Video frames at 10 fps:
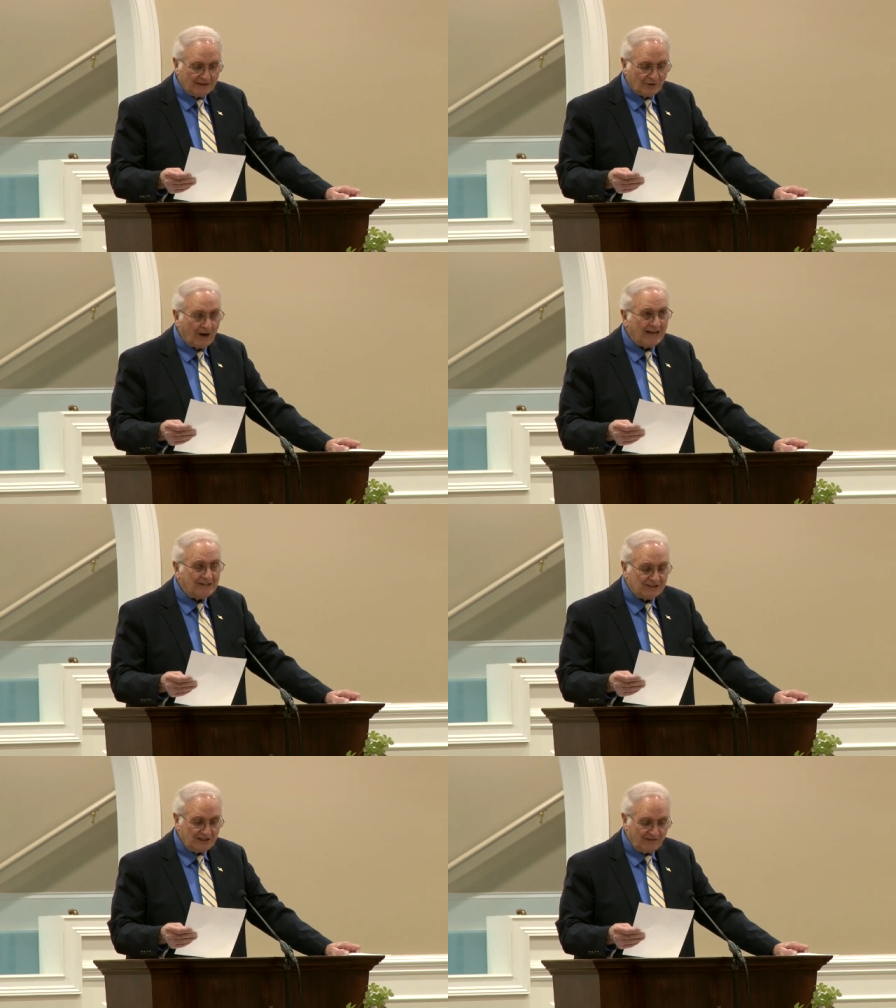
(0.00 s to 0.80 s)

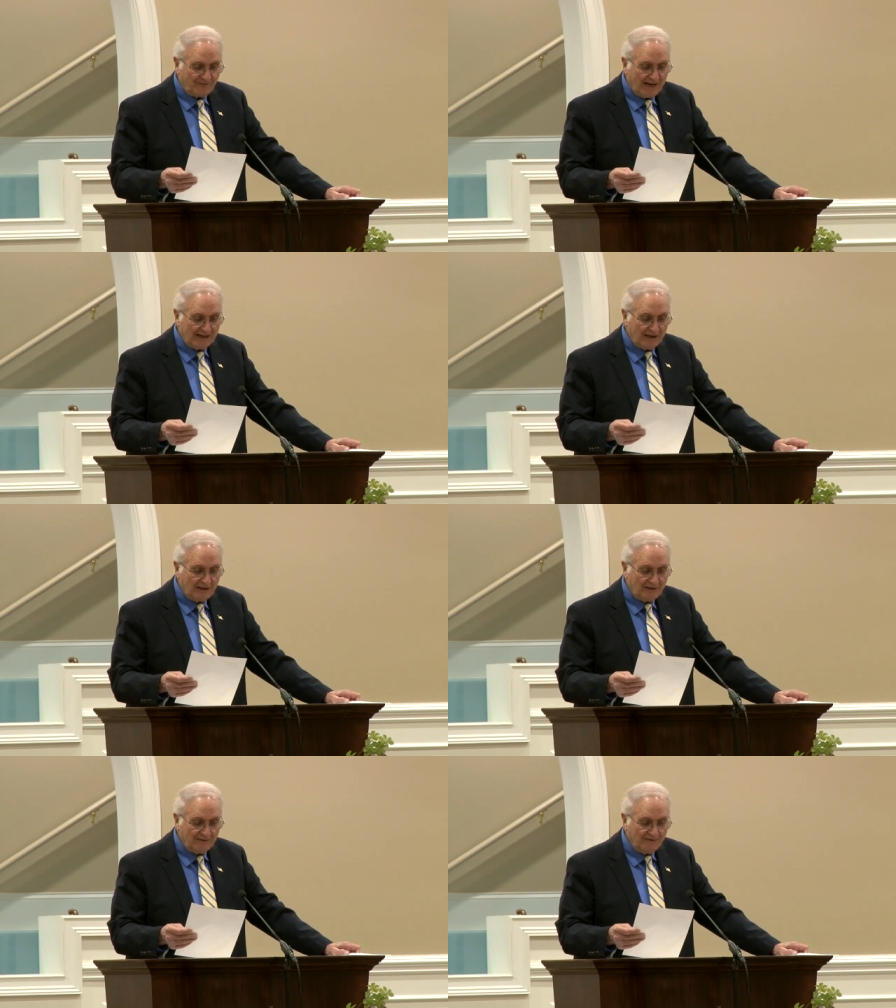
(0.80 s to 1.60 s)
Christ, if my
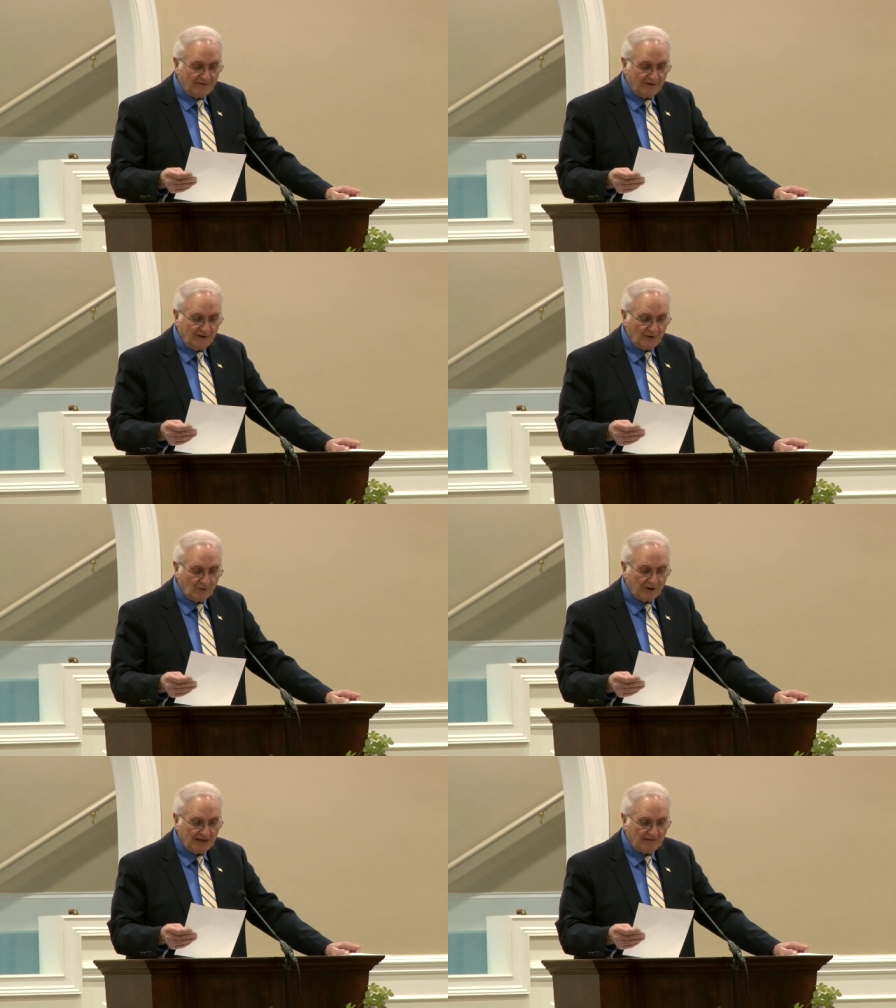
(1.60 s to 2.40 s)
love
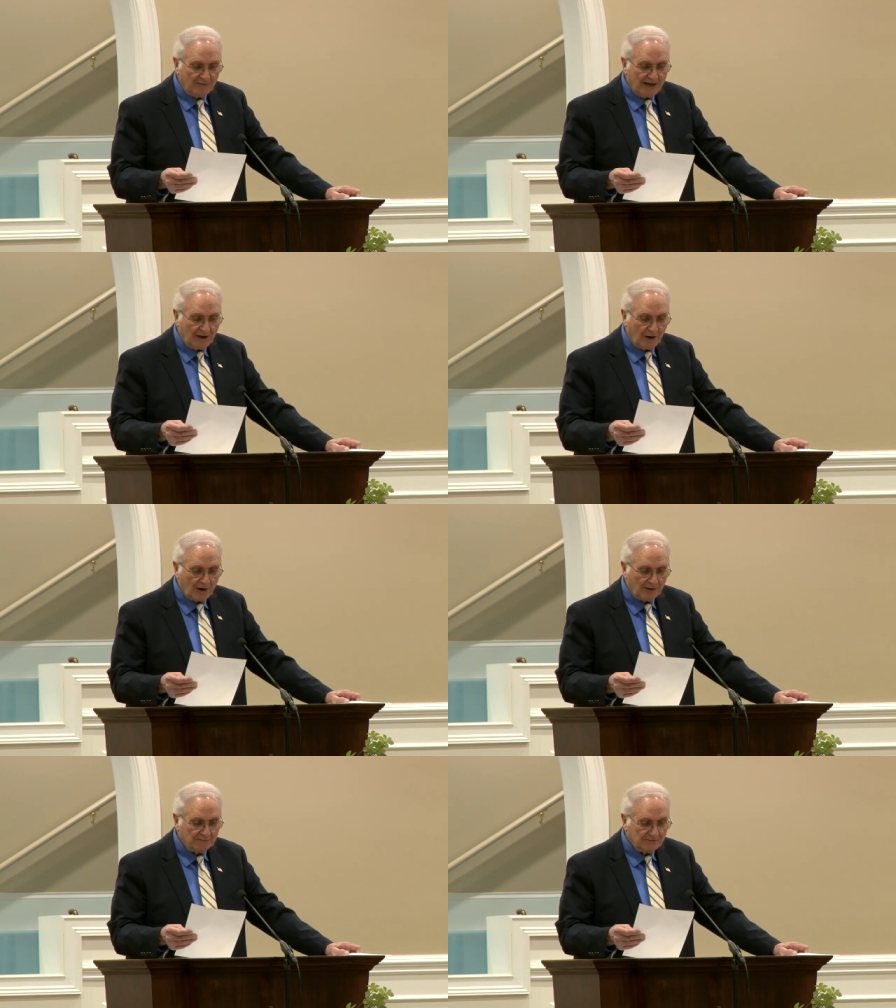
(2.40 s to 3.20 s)
were in my
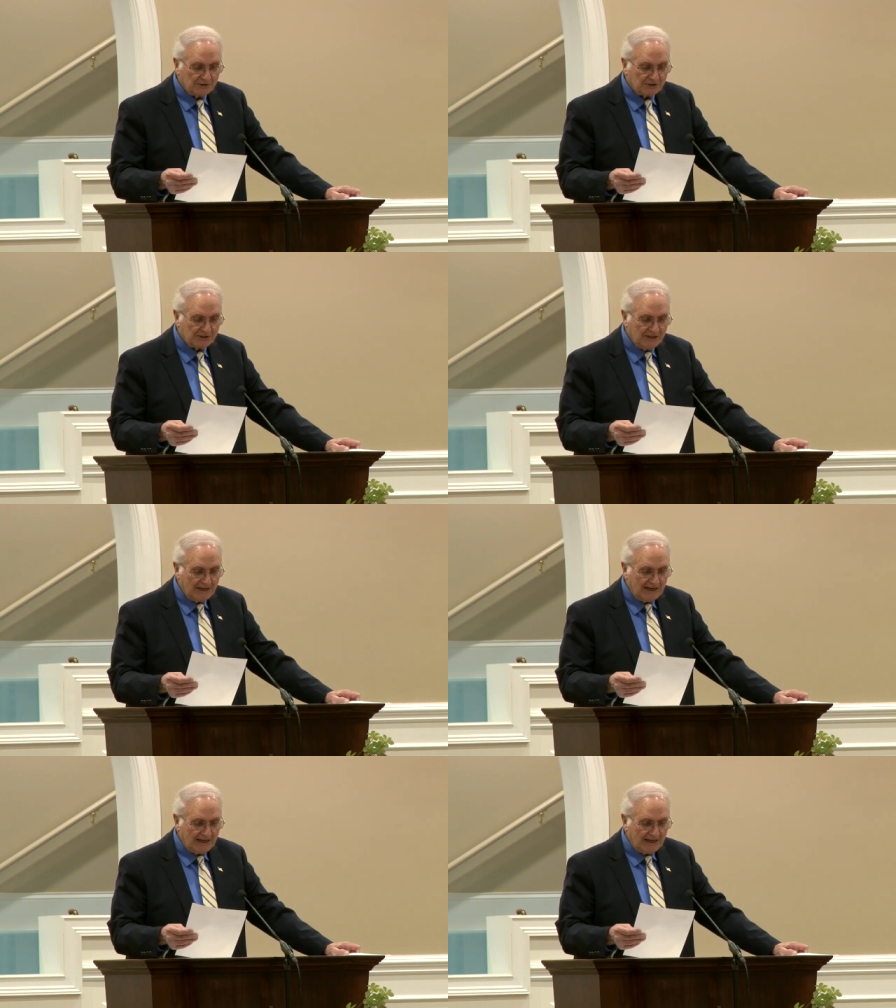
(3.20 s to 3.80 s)
arms,